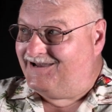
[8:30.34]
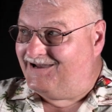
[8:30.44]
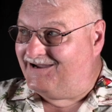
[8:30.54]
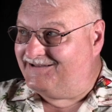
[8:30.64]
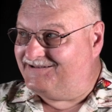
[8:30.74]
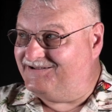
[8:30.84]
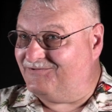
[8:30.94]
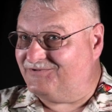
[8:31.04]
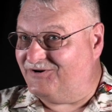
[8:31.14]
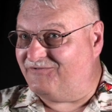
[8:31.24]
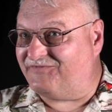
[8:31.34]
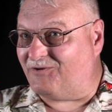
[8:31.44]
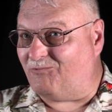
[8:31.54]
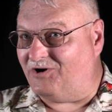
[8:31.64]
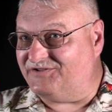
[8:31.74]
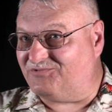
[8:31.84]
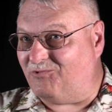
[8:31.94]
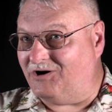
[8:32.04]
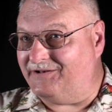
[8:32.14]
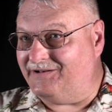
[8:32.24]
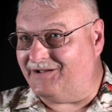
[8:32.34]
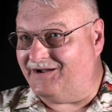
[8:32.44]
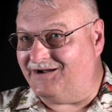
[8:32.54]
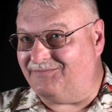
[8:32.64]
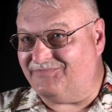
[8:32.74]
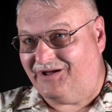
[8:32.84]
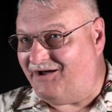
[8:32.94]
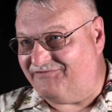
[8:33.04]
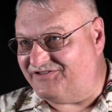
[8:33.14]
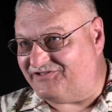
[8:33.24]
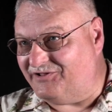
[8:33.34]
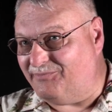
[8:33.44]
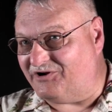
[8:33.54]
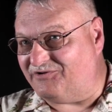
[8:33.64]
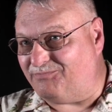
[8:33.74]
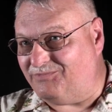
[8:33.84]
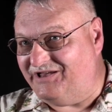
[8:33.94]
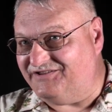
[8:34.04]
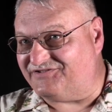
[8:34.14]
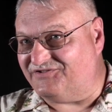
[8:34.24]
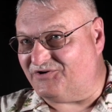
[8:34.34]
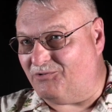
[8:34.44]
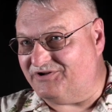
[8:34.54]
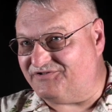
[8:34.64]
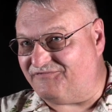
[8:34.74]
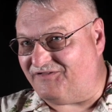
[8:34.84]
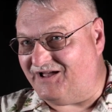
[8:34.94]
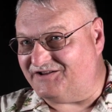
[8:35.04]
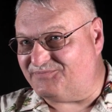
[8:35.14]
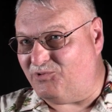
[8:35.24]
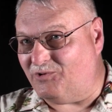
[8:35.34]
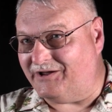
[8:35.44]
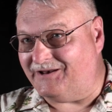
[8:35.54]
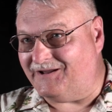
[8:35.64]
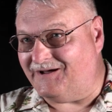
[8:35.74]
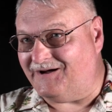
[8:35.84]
I don't know if there was one. Um, obviously, the Middle East is always a flashpoint.